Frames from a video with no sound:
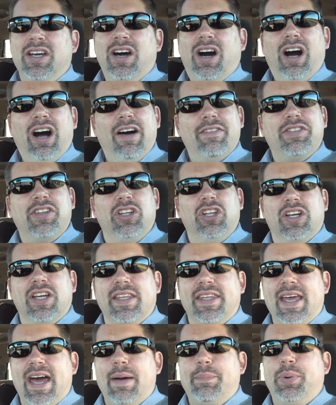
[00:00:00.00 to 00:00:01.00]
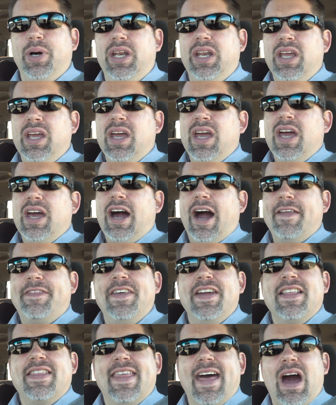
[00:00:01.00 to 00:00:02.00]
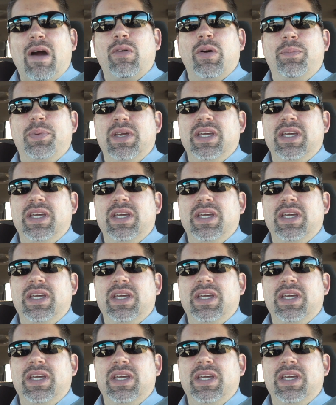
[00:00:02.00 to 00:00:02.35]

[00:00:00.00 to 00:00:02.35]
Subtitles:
I'll have to look at that, but I think that would